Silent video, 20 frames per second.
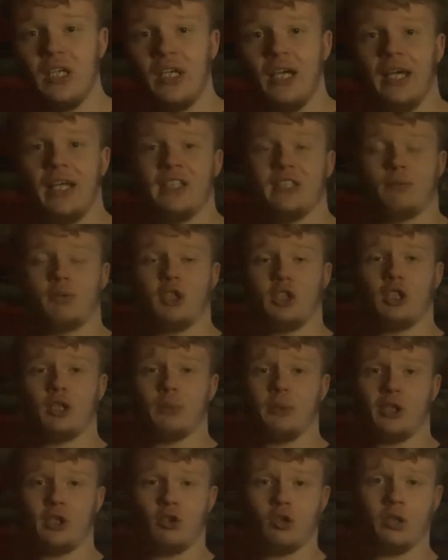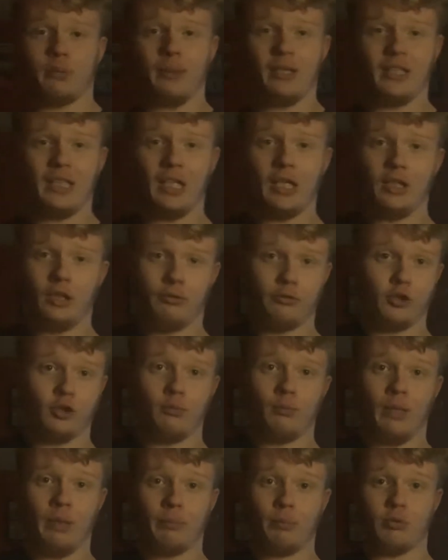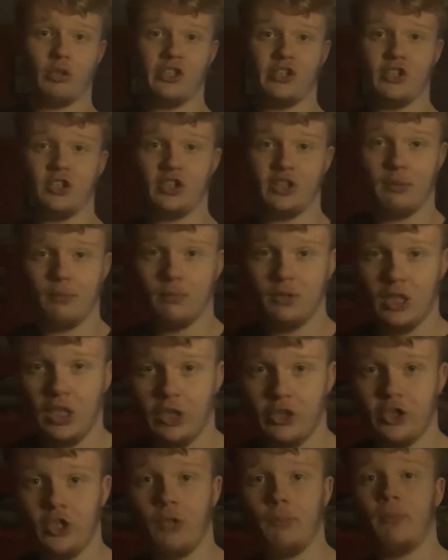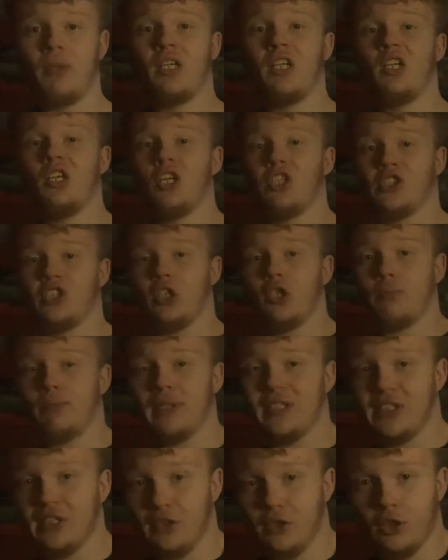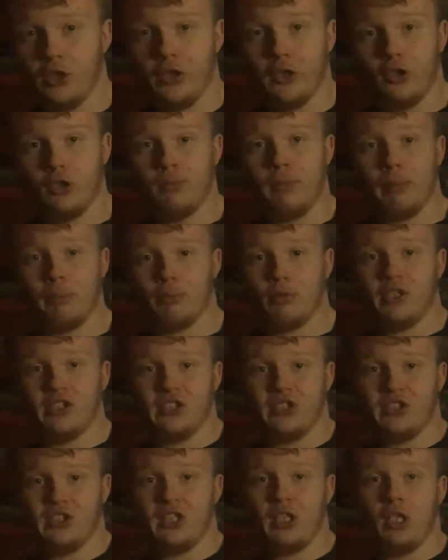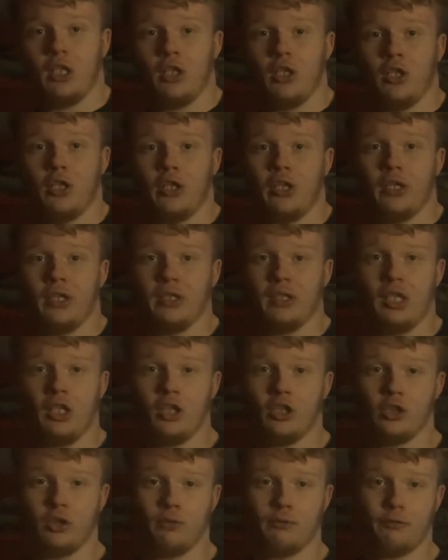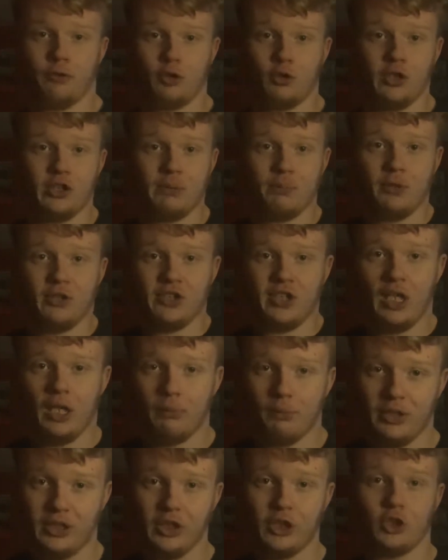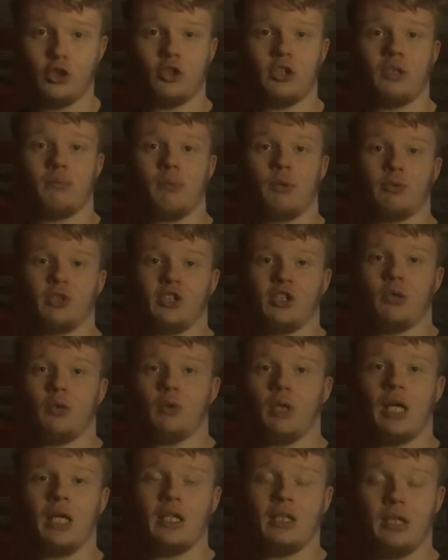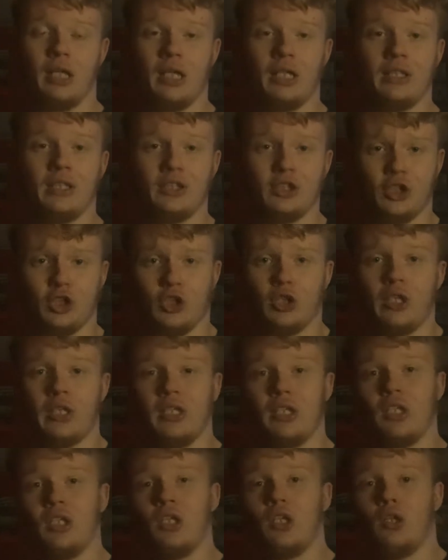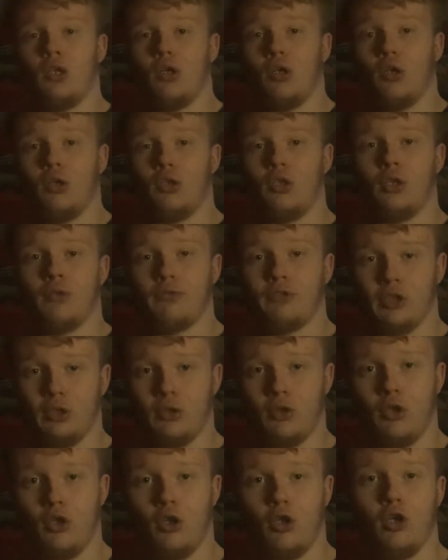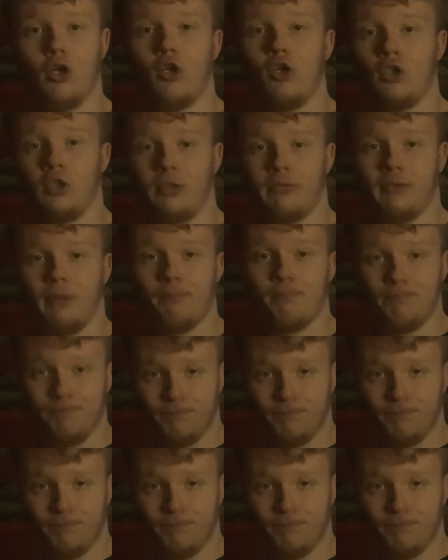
is I'm just going to be talking about that I loved all my presents that I got. So basically, all my presents that I that I got for Christmas, I really enjoyed them all. So I, I literally loved all of them